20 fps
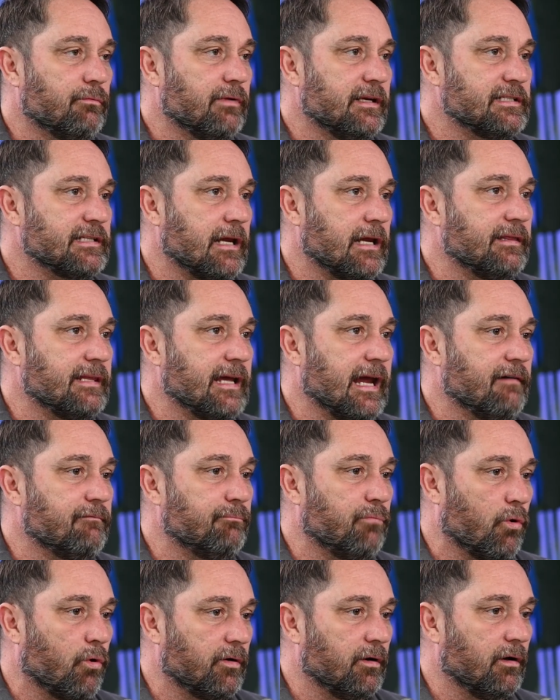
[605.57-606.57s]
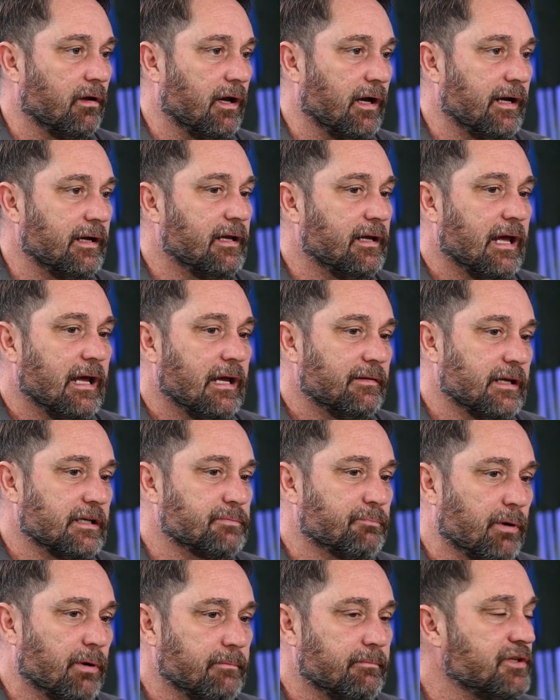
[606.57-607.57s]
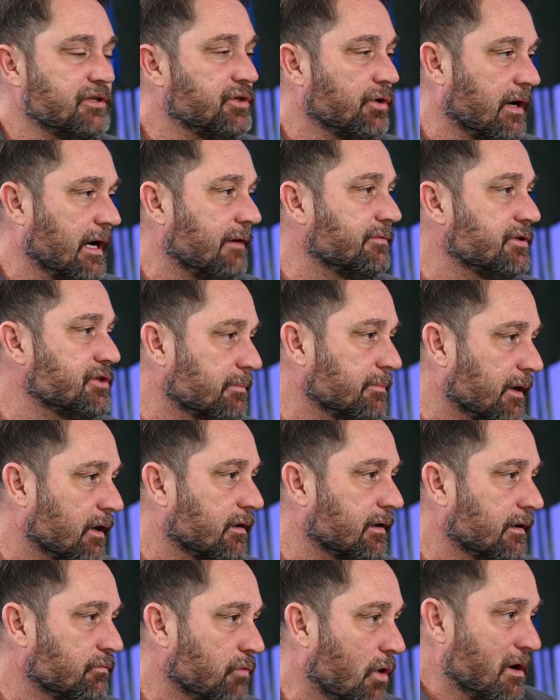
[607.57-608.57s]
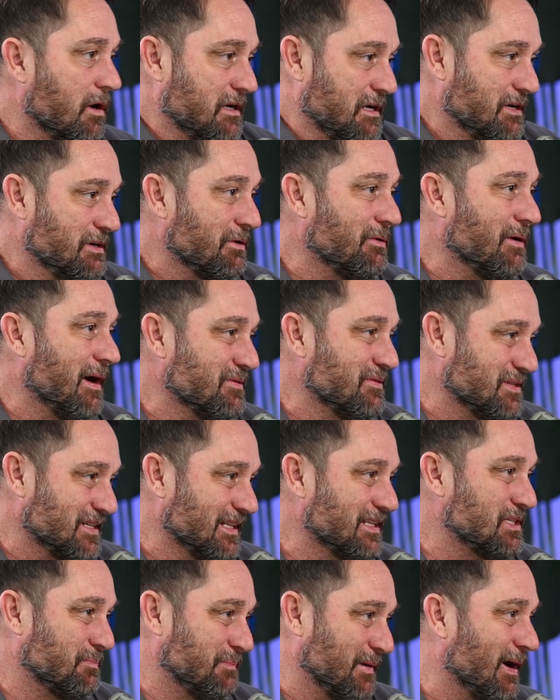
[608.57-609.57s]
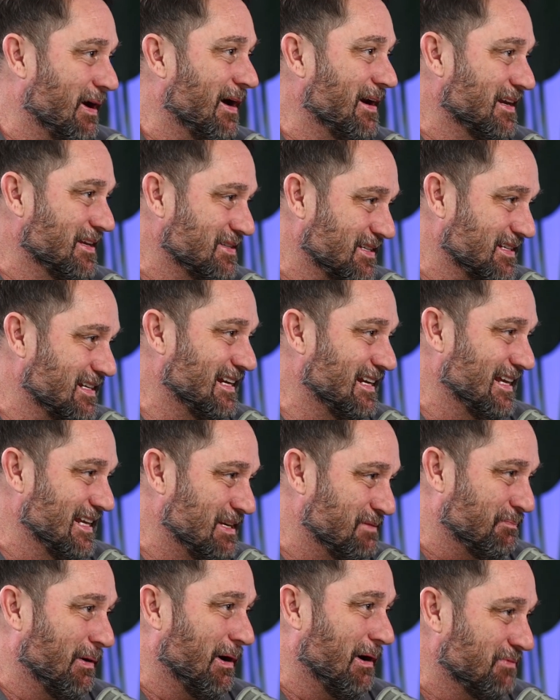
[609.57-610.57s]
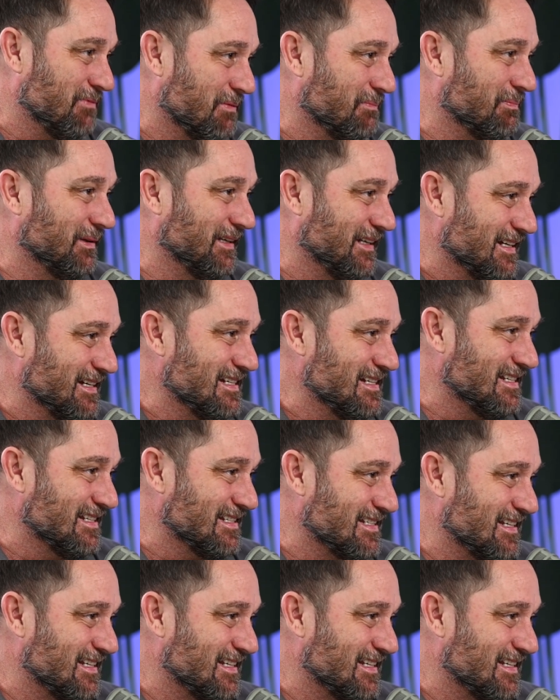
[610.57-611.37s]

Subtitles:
we say they have borderline, that's pretty much your average American walking around. Let's be honest. It probably is.